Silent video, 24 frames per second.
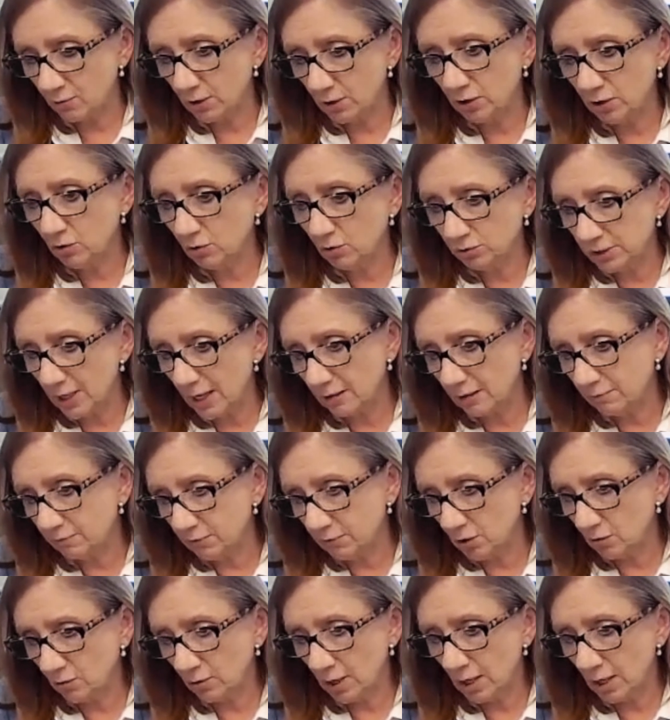we know that
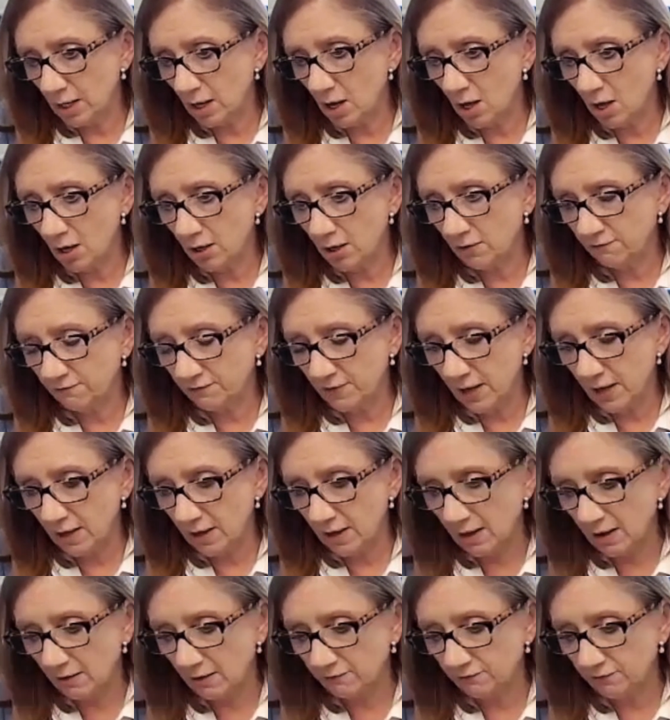a lot of
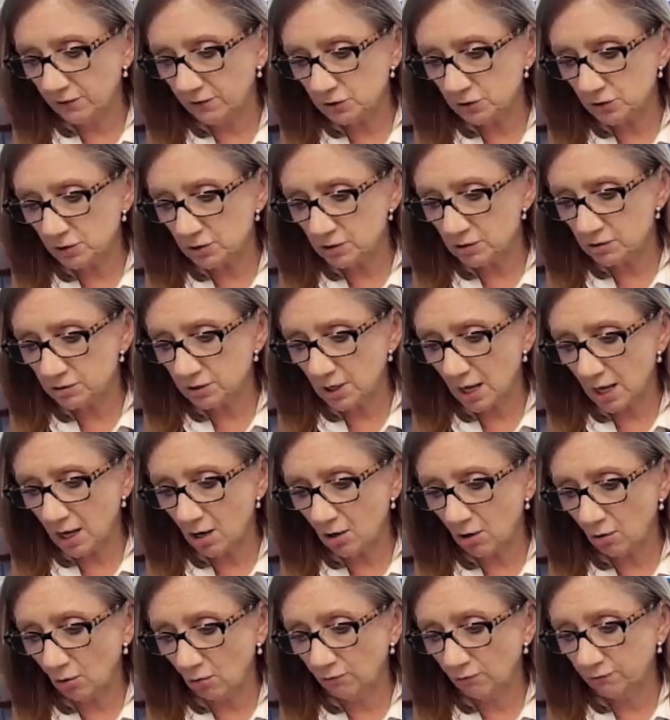fisheries
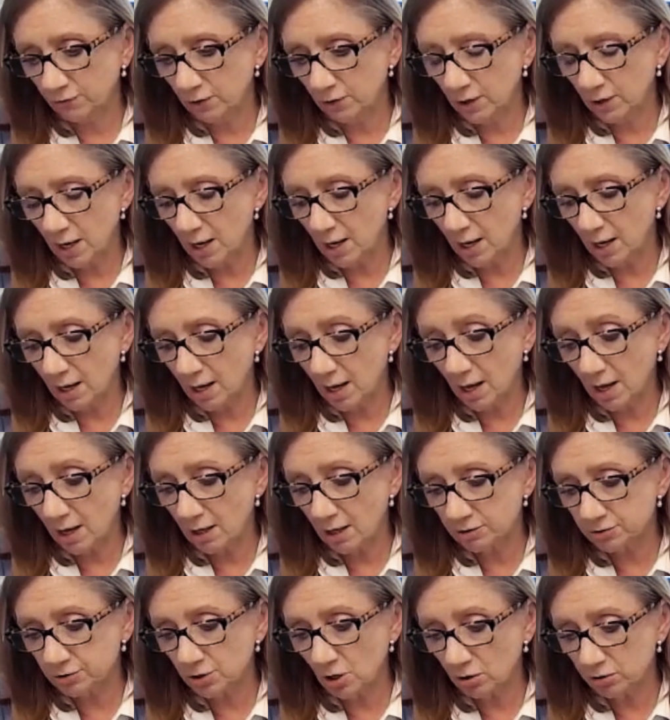are
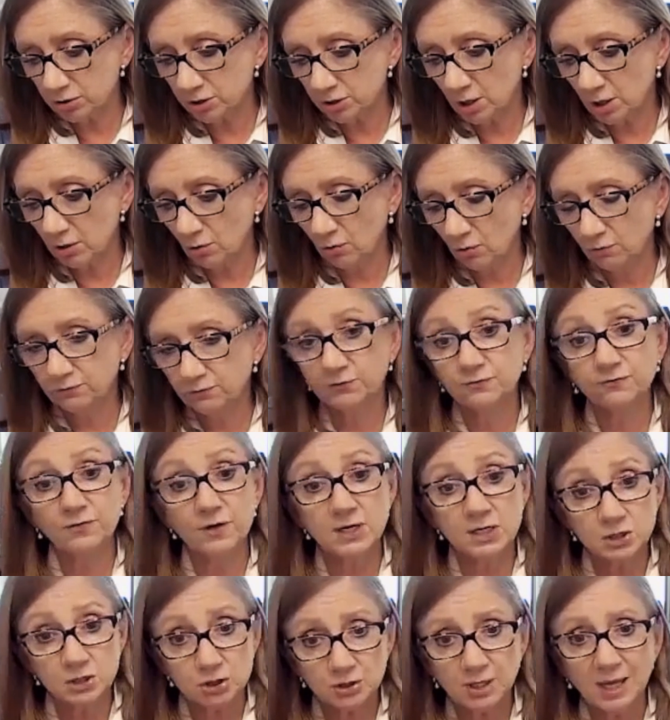stocks are
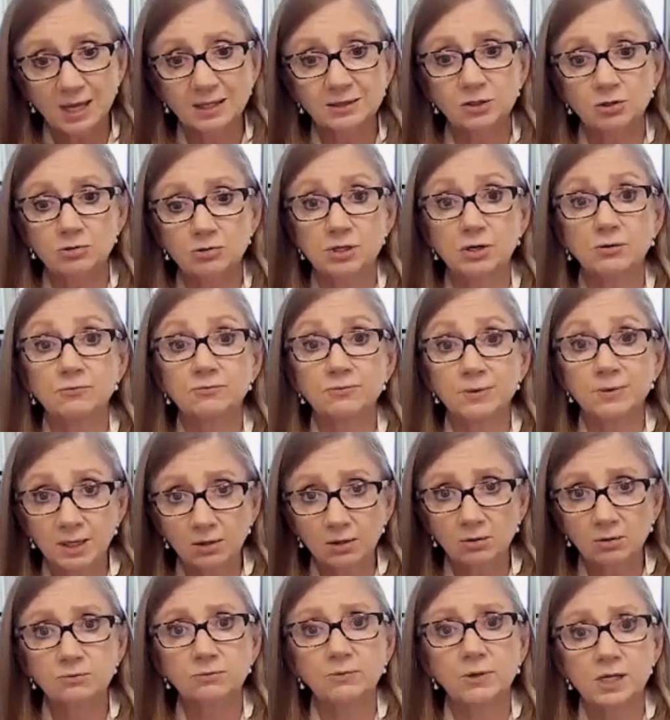overfished, and there's a
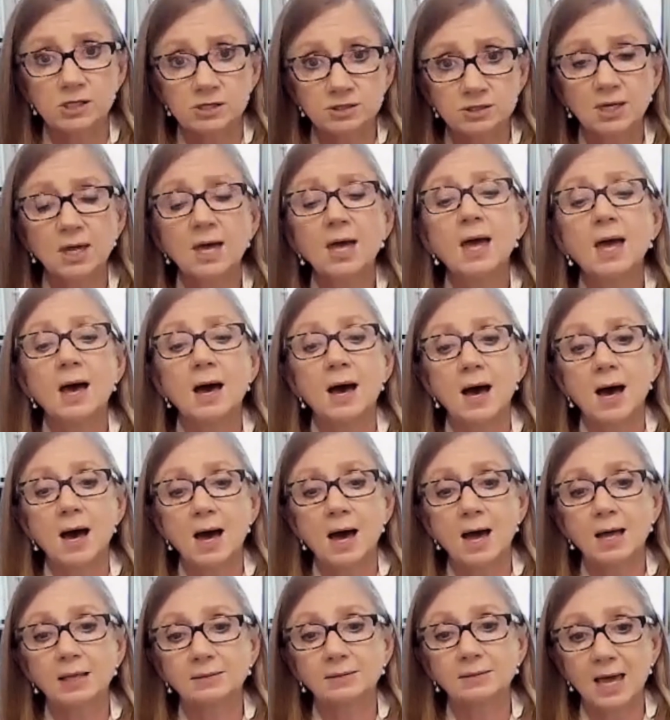real risk
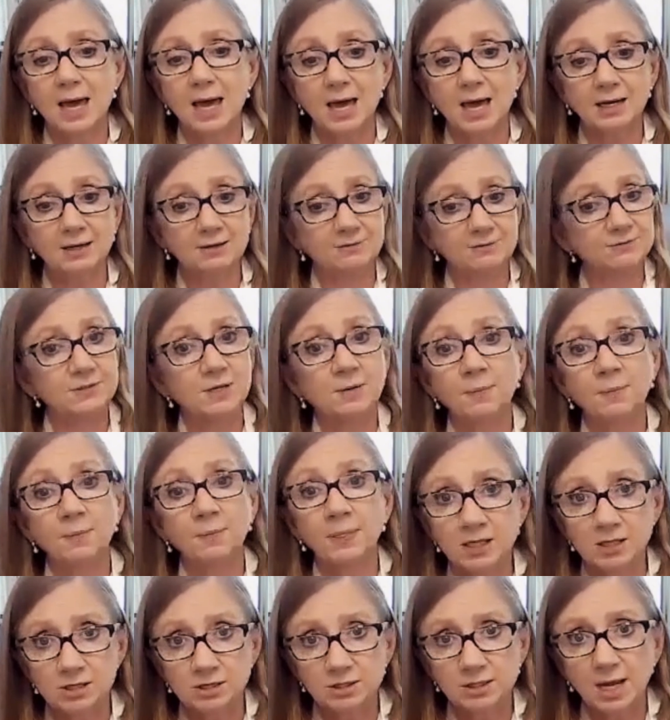that if
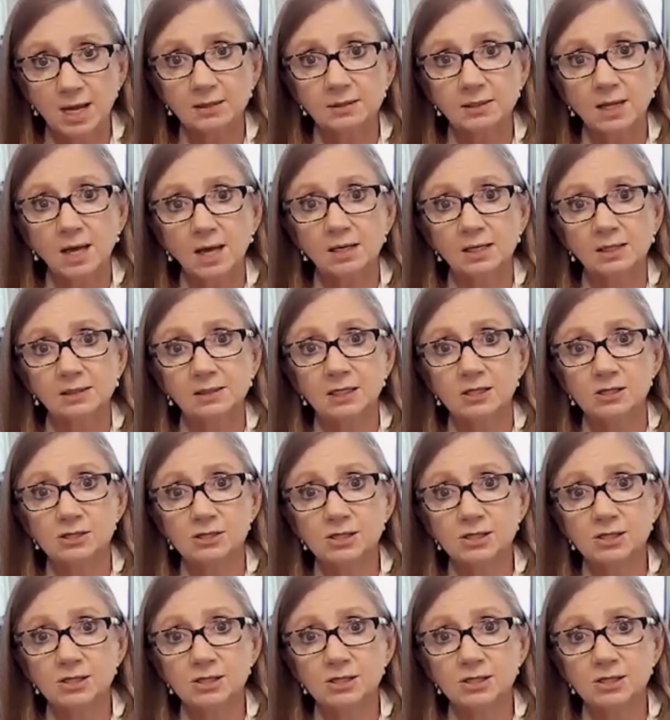something is not done in